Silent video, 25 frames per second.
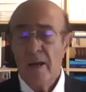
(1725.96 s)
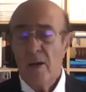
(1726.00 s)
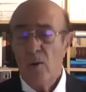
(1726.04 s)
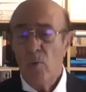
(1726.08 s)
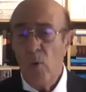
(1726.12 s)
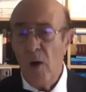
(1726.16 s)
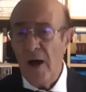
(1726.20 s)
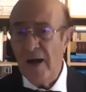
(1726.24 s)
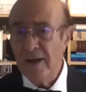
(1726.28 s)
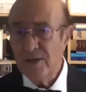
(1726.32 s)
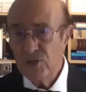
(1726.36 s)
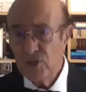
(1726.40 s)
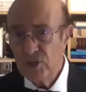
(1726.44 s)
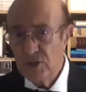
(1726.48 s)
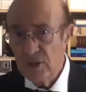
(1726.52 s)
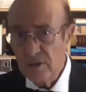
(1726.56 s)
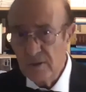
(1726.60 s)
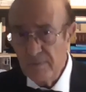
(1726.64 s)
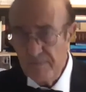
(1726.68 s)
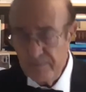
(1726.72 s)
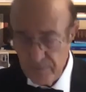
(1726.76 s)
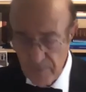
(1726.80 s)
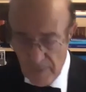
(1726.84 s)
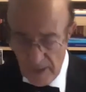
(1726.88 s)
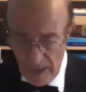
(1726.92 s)
Why
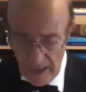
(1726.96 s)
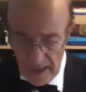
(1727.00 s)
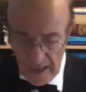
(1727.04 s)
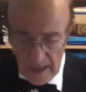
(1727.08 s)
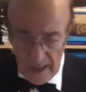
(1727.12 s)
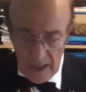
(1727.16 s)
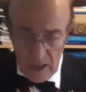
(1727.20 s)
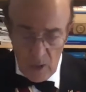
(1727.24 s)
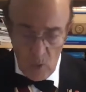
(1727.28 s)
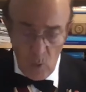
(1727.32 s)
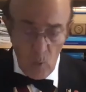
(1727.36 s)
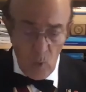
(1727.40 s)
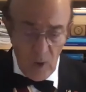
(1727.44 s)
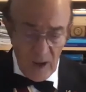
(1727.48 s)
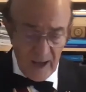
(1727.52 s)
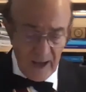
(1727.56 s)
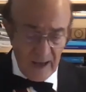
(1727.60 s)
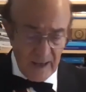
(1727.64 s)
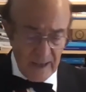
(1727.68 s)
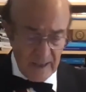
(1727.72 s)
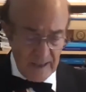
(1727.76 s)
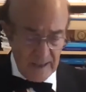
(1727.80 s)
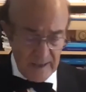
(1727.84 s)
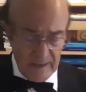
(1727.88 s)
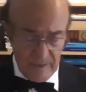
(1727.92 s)
so?
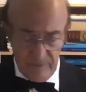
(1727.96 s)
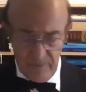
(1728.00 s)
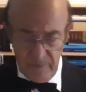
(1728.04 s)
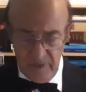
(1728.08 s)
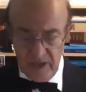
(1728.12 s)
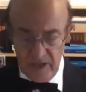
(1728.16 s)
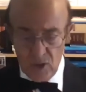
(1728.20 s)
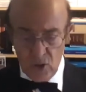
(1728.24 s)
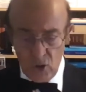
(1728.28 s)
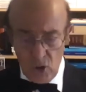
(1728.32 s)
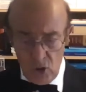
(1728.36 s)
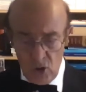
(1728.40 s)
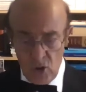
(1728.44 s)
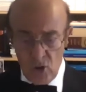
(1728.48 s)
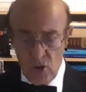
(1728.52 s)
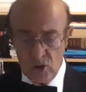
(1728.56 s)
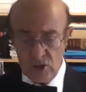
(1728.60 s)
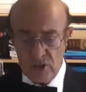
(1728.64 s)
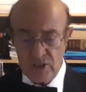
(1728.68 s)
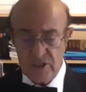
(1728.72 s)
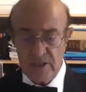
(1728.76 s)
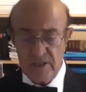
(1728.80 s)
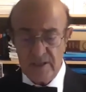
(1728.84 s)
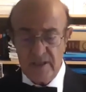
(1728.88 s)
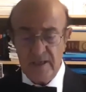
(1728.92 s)
Well,
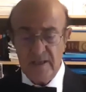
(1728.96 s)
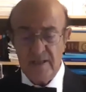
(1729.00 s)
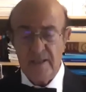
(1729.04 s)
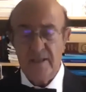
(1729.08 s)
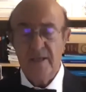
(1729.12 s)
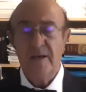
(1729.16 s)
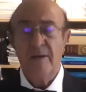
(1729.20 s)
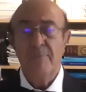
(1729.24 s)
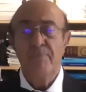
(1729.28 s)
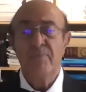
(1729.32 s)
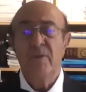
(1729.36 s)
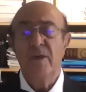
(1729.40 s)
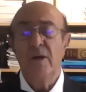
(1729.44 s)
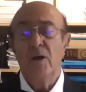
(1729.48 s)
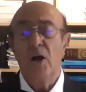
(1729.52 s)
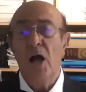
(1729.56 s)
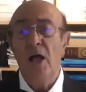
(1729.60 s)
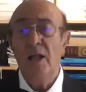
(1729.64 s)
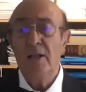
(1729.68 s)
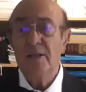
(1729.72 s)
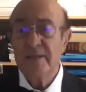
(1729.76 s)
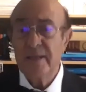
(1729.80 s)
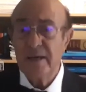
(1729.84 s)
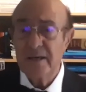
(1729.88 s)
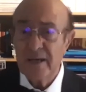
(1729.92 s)
because the, the, um, the
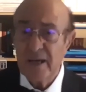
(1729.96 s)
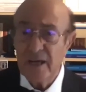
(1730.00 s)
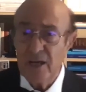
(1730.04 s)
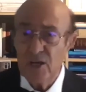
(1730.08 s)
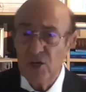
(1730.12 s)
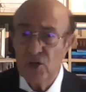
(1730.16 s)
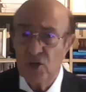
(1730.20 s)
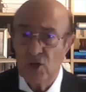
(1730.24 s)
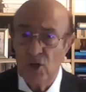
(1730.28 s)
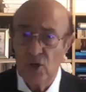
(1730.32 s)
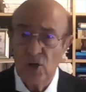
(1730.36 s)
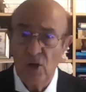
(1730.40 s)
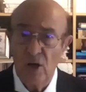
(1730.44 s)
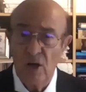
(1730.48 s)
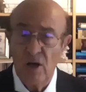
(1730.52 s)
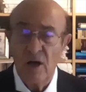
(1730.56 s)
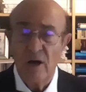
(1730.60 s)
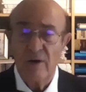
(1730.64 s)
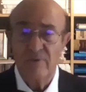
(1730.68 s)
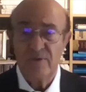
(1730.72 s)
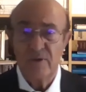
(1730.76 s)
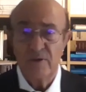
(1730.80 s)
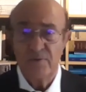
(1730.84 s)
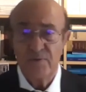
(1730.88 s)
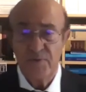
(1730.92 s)
alteration
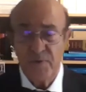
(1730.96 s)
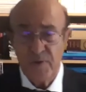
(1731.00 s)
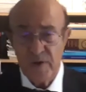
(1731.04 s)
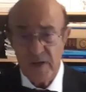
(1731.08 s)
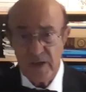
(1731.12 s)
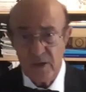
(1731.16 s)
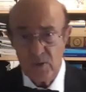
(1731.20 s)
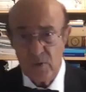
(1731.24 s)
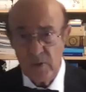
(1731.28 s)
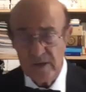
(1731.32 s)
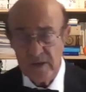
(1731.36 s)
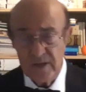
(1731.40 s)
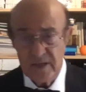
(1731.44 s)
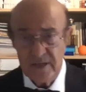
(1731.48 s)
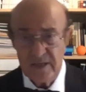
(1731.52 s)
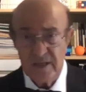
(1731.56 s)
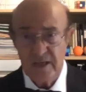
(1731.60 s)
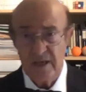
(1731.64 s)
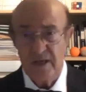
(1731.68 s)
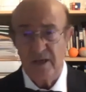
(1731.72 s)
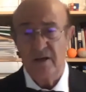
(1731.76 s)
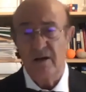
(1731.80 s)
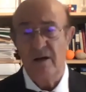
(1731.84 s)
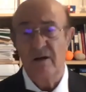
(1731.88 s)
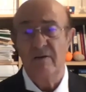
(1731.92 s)
of the
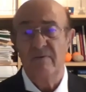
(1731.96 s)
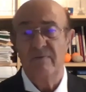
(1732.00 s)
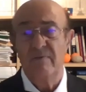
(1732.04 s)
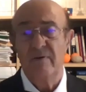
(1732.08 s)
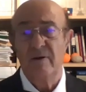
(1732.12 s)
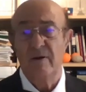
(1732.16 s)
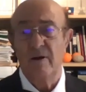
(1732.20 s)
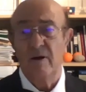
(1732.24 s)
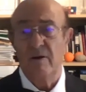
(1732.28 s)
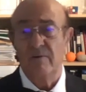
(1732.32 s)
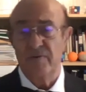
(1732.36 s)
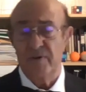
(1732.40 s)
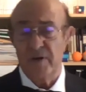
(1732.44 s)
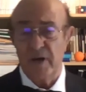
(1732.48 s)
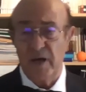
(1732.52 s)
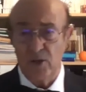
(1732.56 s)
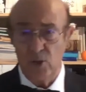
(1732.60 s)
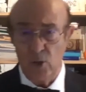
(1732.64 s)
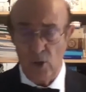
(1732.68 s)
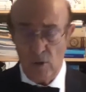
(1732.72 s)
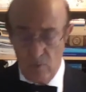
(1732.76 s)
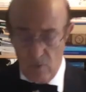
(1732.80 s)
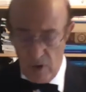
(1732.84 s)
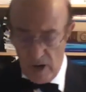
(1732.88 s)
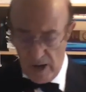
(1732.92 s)
frequency of, uh, of
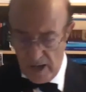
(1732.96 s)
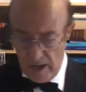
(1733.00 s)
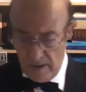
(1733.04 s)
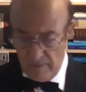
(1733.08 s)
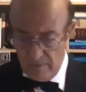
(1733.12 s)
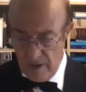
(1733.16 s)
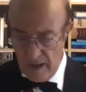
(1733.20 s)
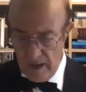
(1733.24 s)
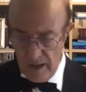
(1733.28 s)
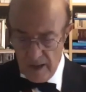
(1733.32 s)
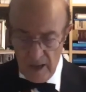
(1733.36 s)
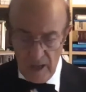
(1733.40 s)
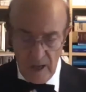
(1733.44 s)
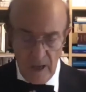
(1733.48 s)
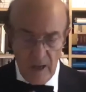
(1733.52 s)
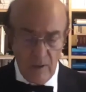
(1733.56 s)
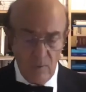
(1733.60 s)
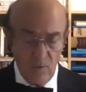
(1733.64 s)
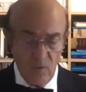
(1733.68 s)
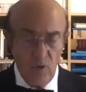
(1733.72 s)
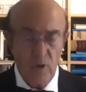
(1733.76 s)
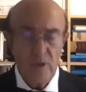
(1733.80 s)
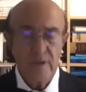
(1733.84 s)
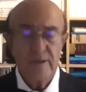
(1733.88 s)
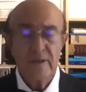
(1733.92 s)
radio wave
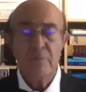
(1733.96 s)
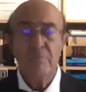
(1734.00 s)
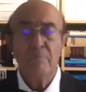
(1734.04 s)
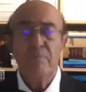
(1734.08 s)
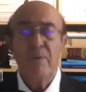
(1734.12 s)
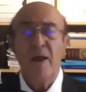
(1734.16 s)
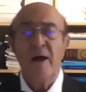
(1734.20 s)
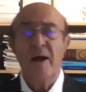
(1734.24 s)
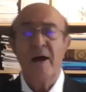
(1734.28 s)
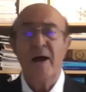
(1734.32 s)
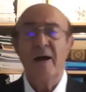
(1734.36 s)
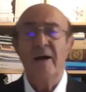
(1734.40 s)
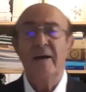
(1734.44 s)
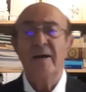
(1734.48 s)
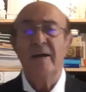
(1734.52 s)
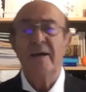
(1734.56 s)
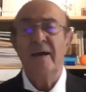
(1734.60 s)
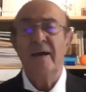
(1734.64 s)
would imply